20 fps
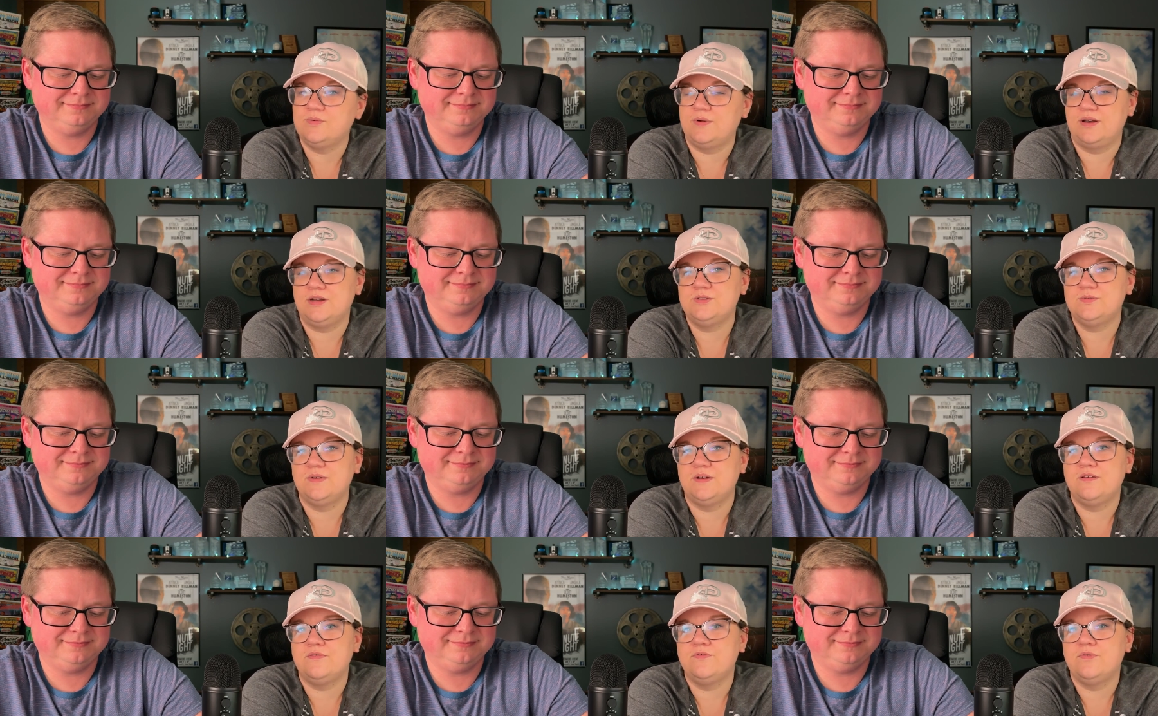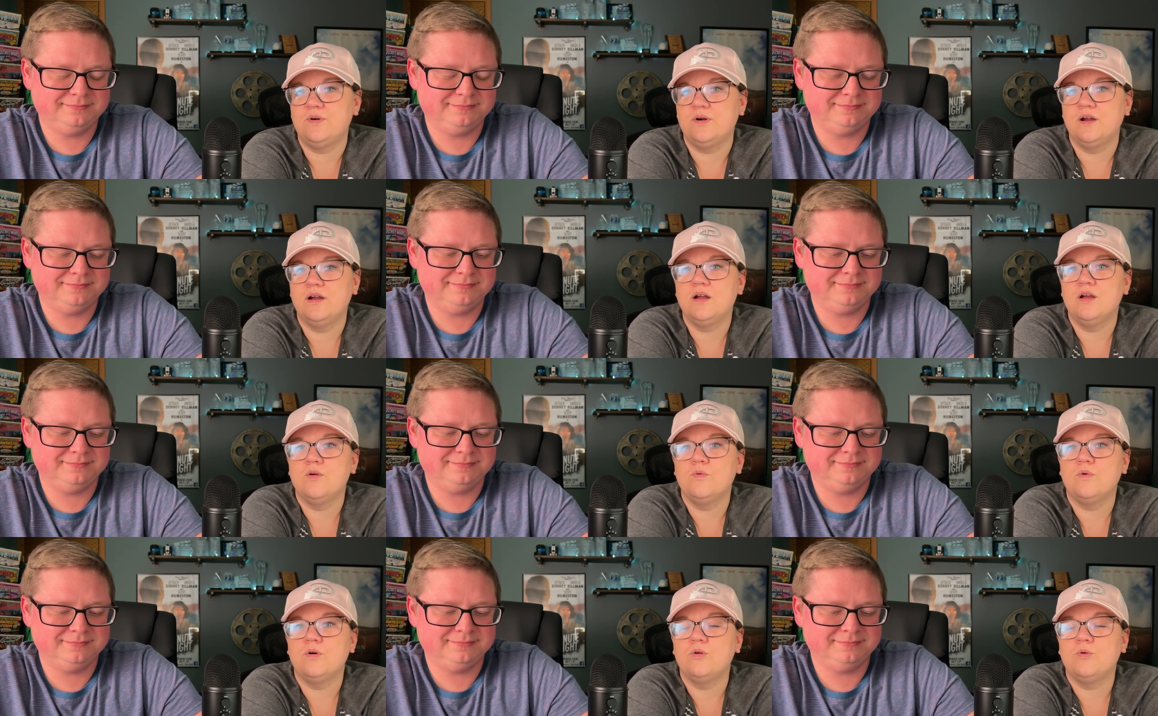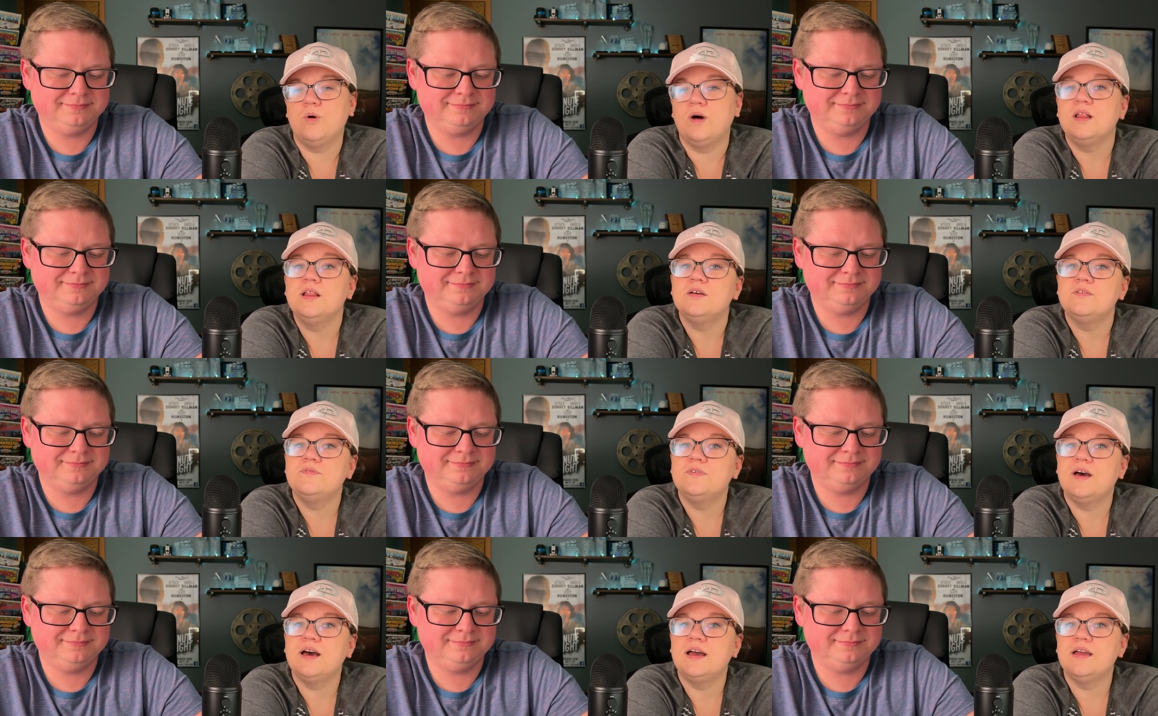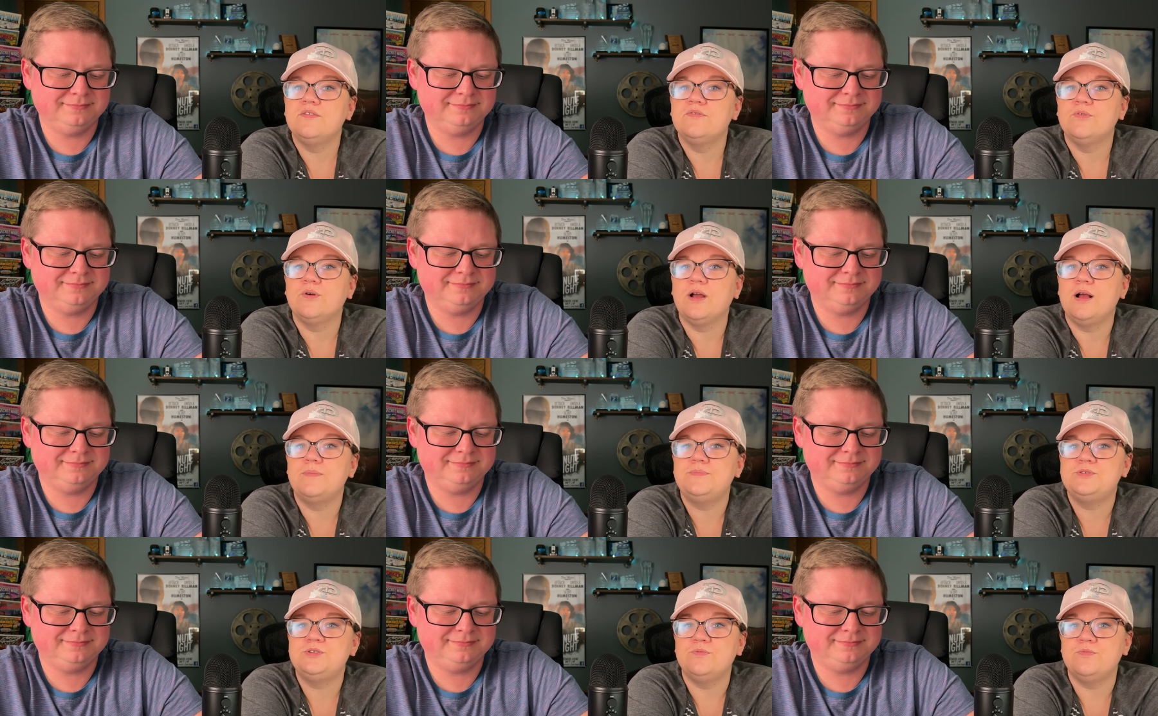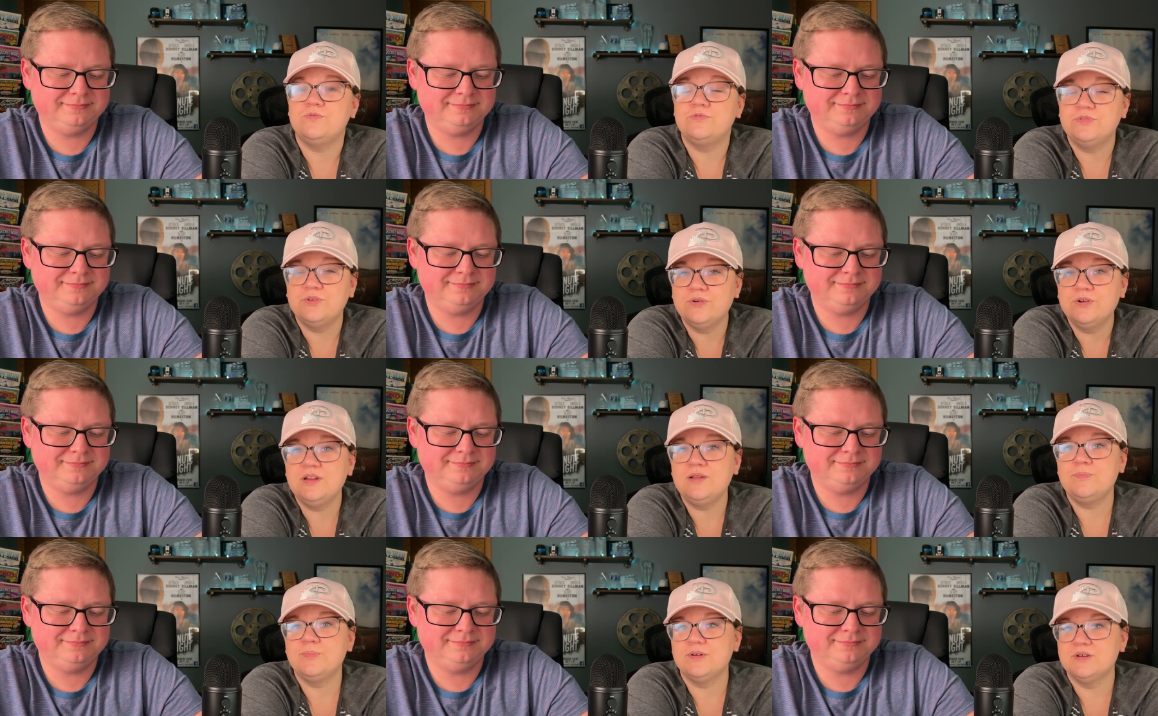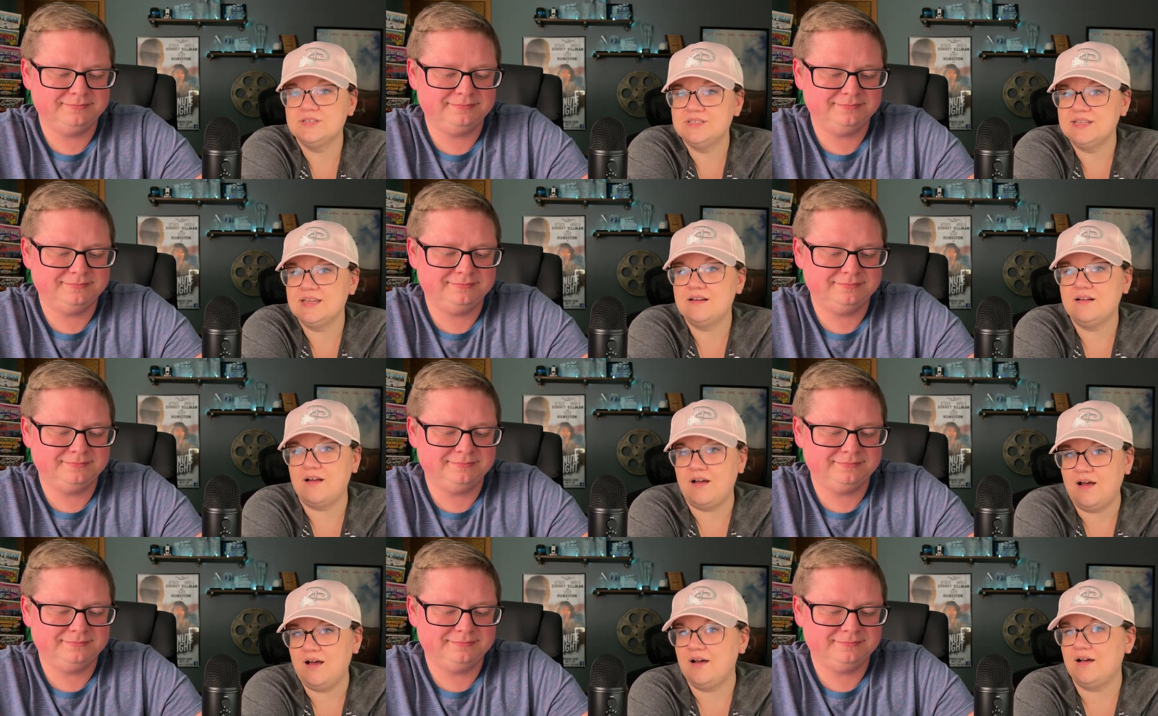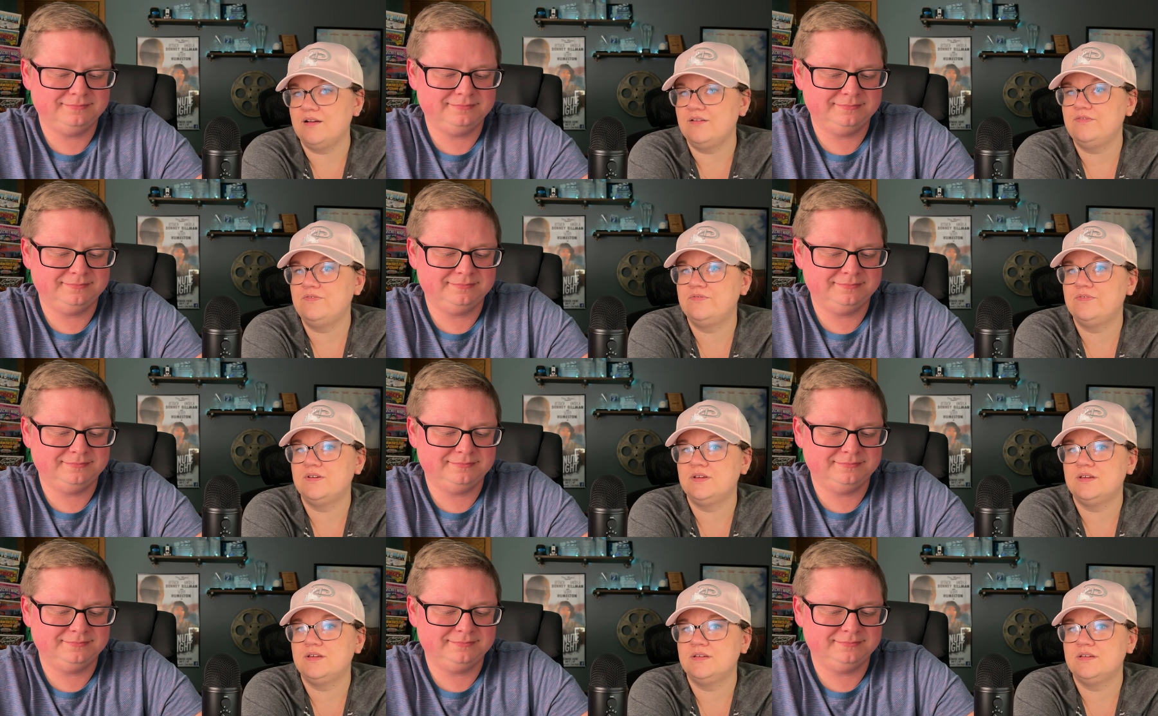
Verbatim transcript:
Speaker 1: 2024 will qualify for up to 30% off